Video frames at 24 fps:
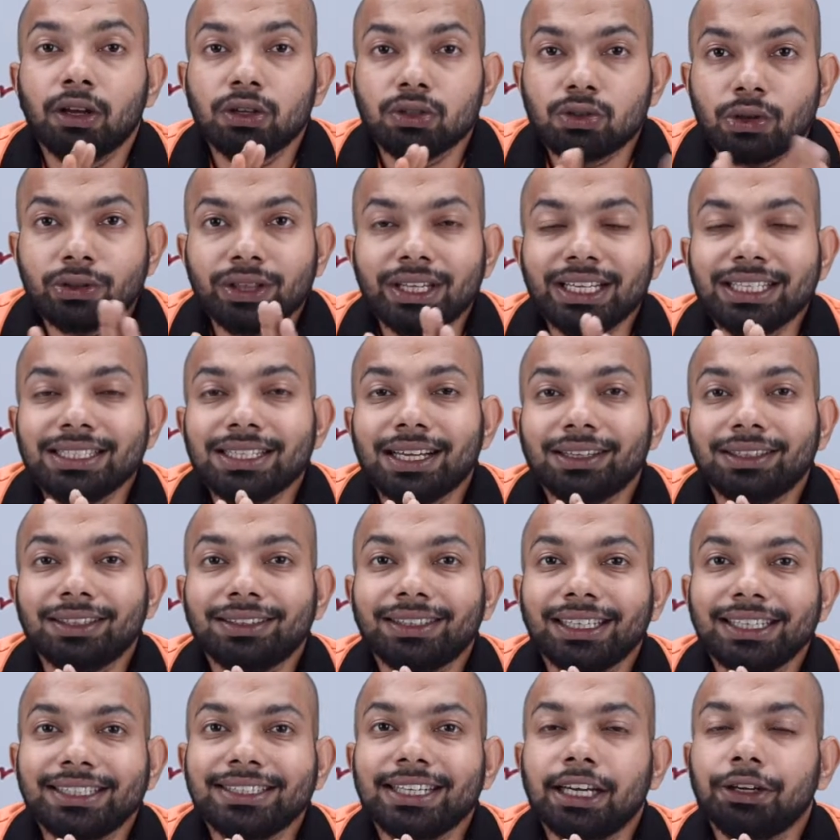So these are the
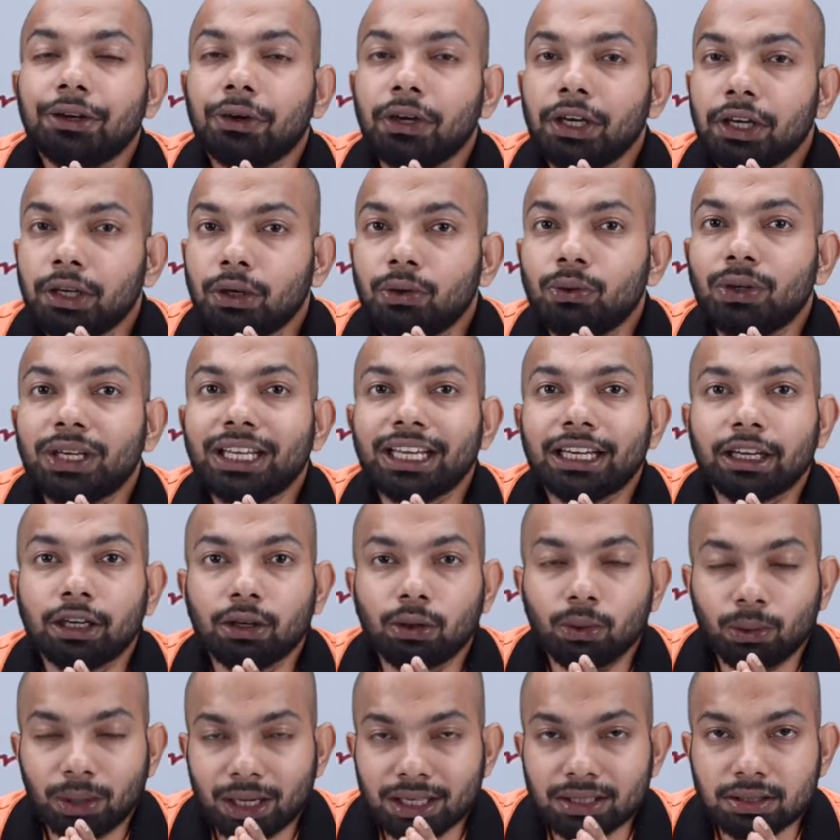things that you need to take
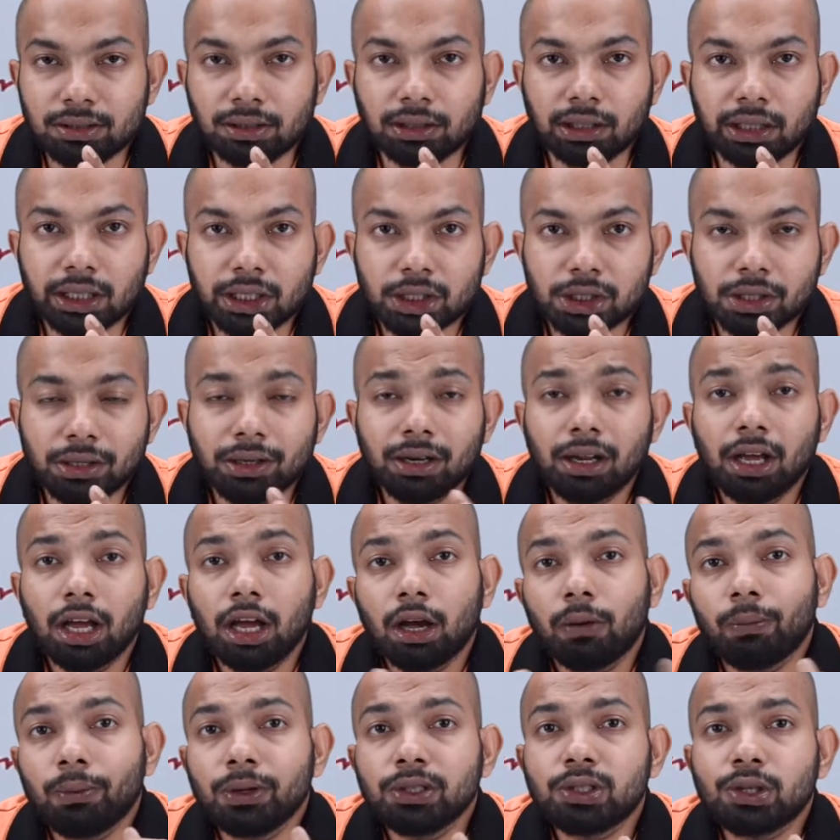into consideration.
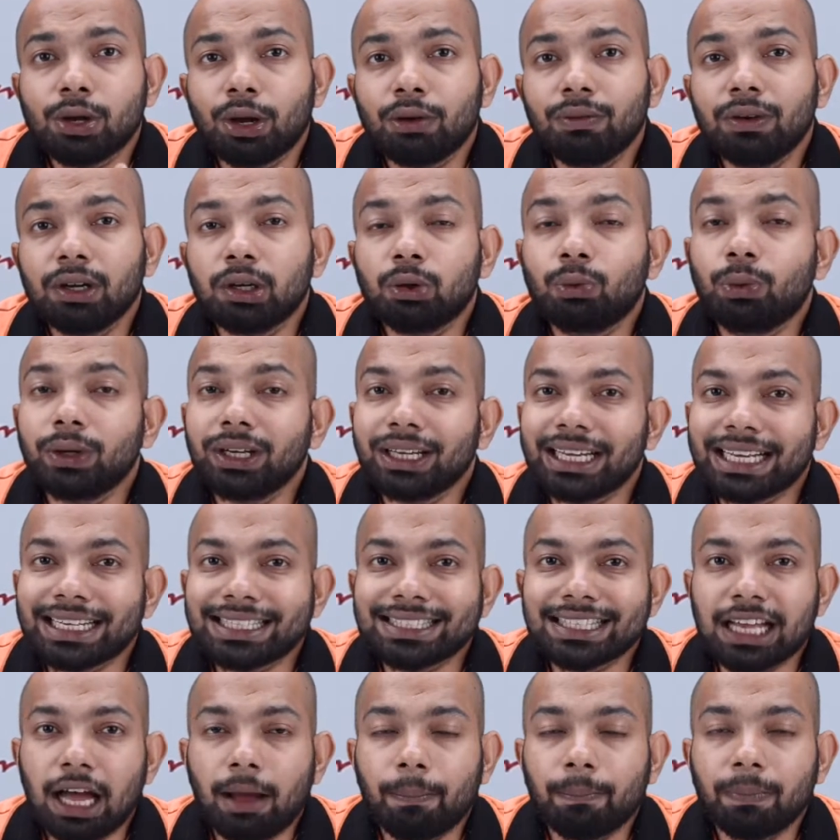We'll solve a quick
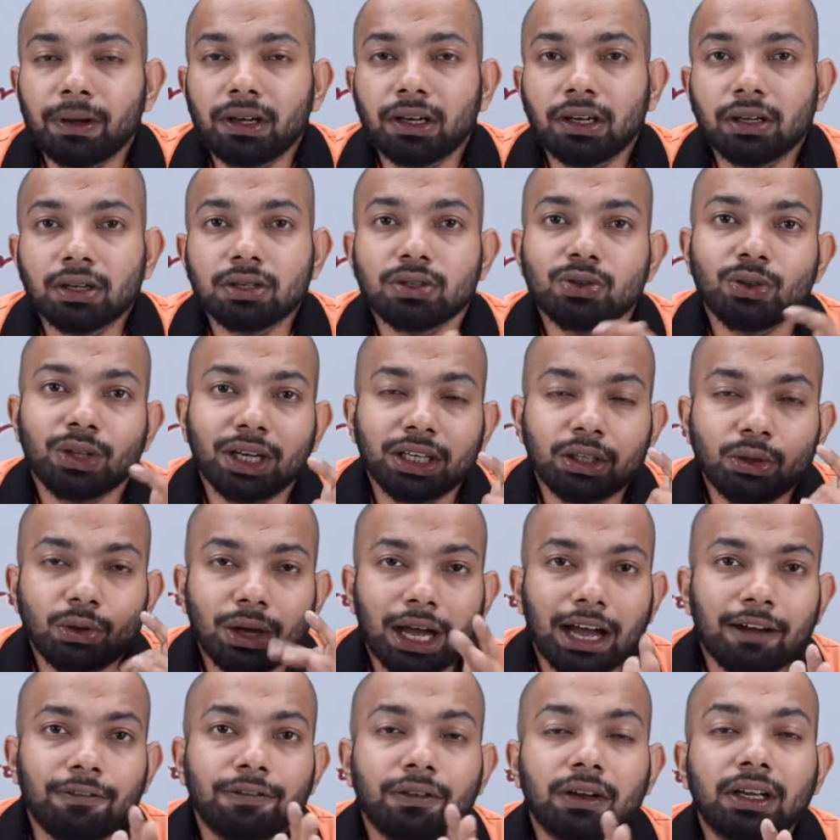example here so that you
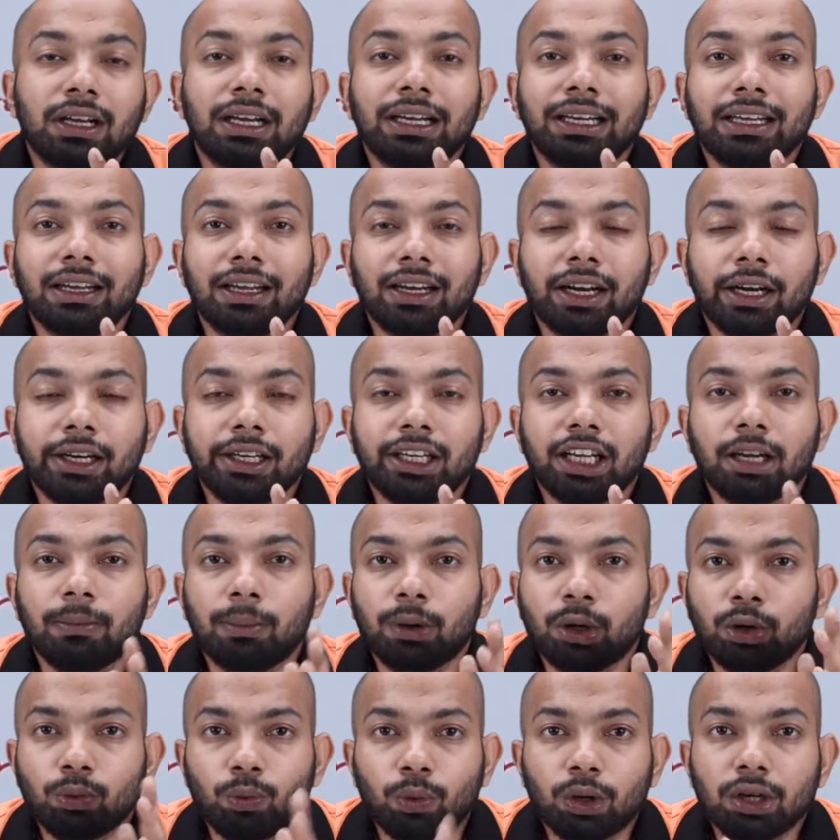have clear idea
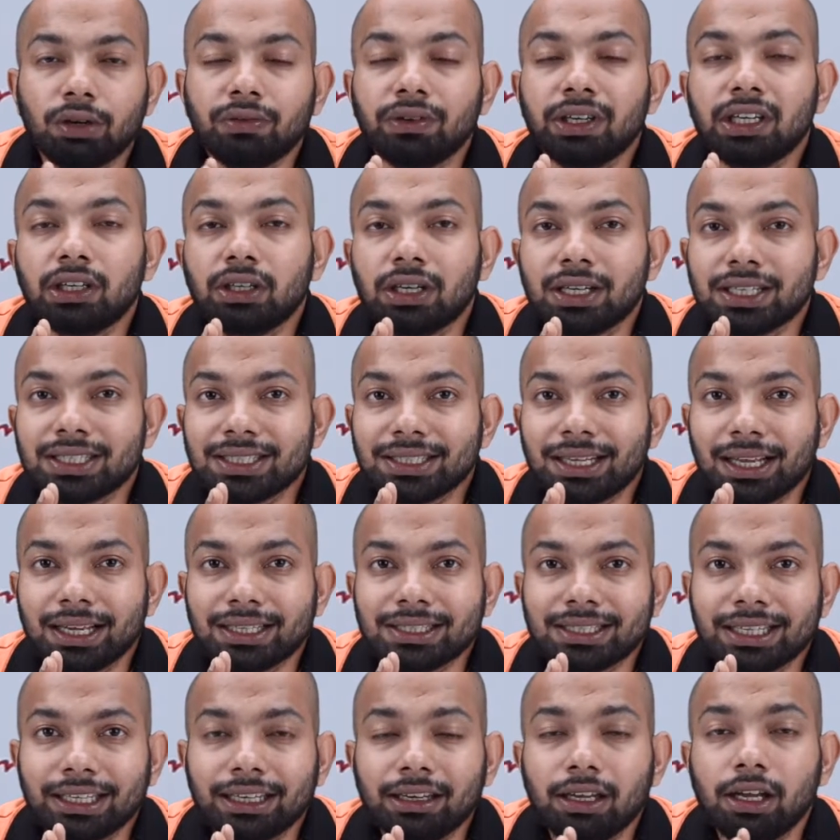about what we are
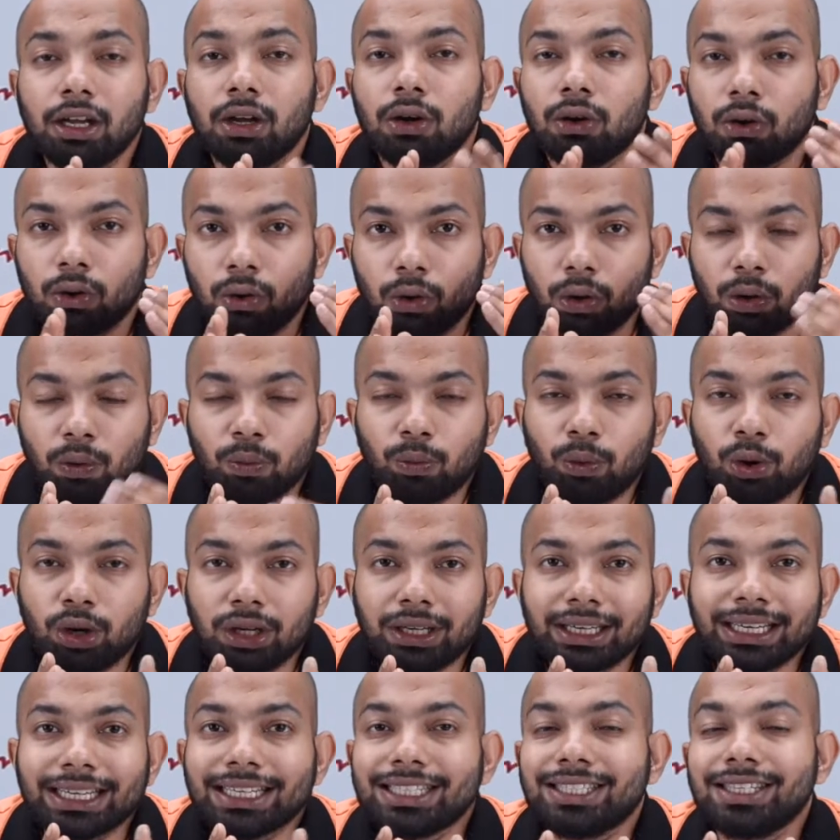discussing or
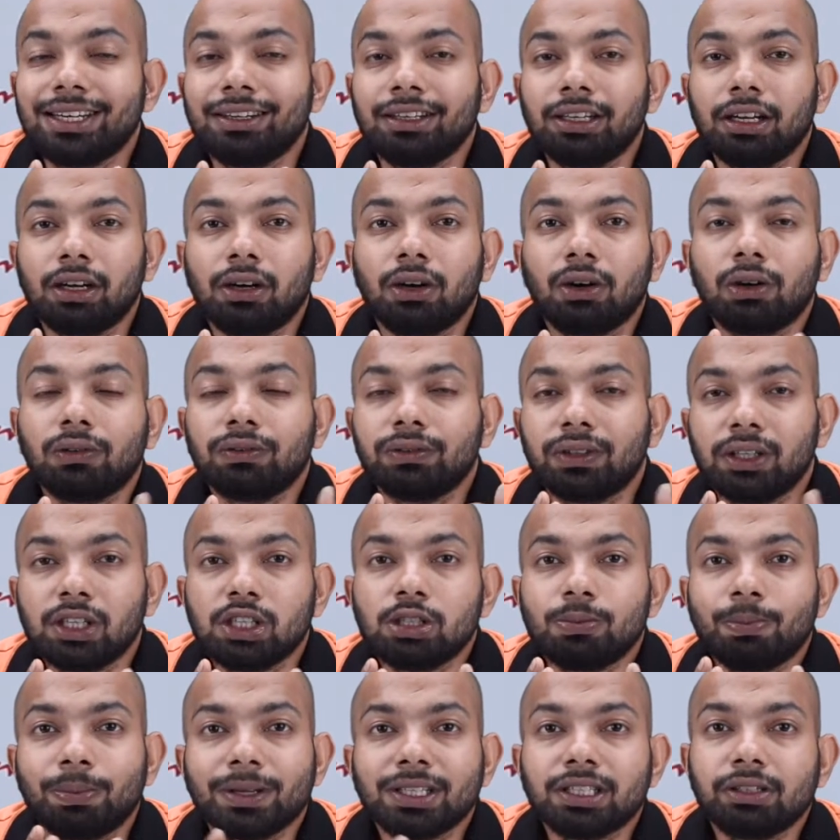what agenda of
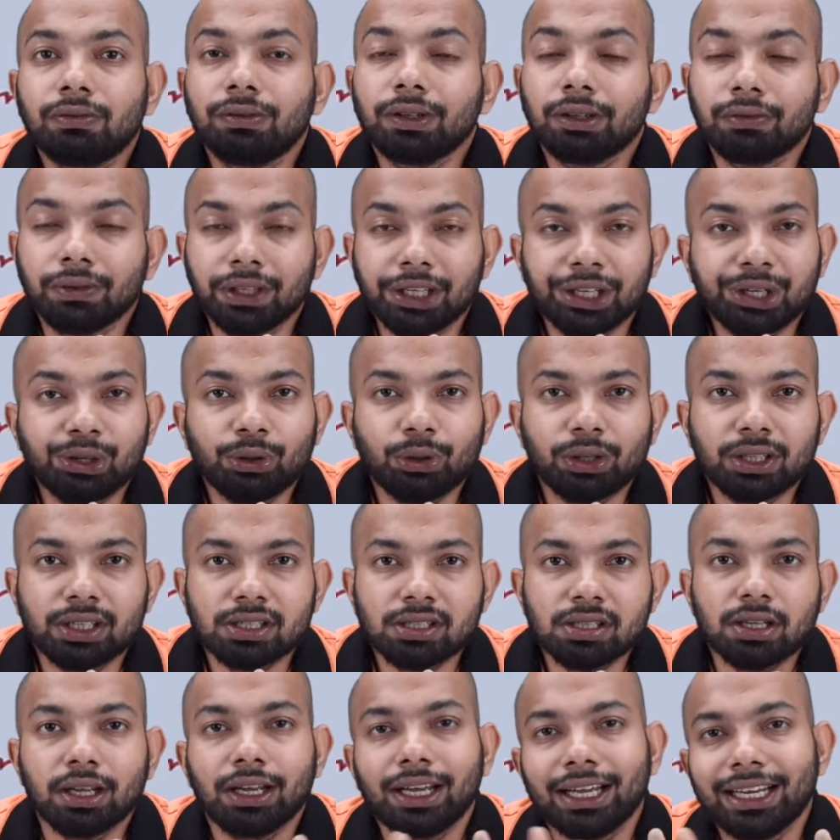this specific video
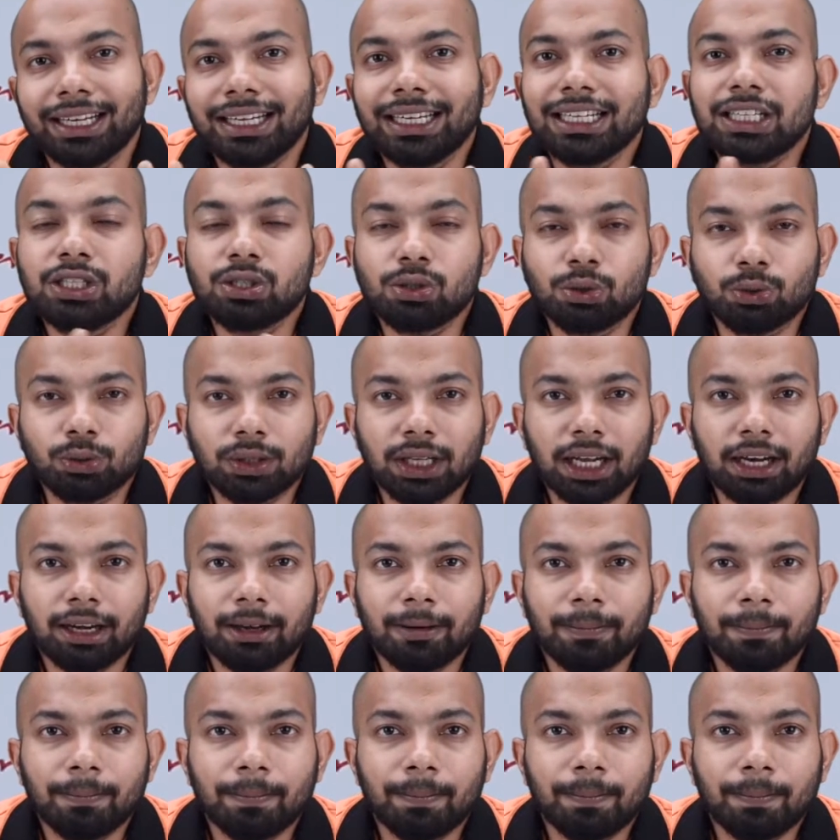is. Let's do that.